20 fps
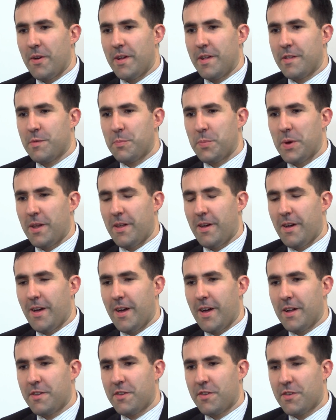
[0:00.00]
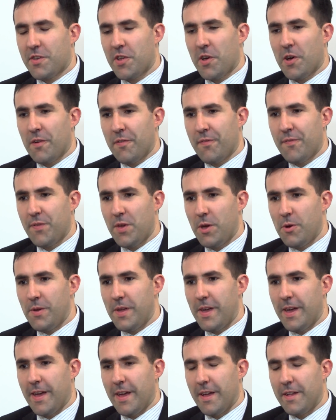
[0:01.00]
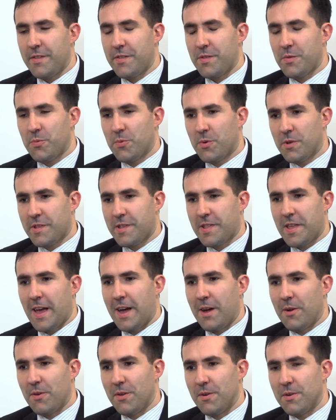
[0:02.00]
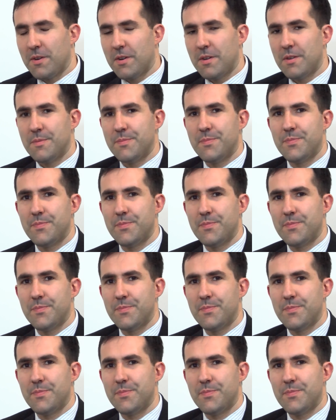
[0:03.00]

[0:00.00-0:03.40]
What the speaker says: It's been a tough few years. What's the outlook?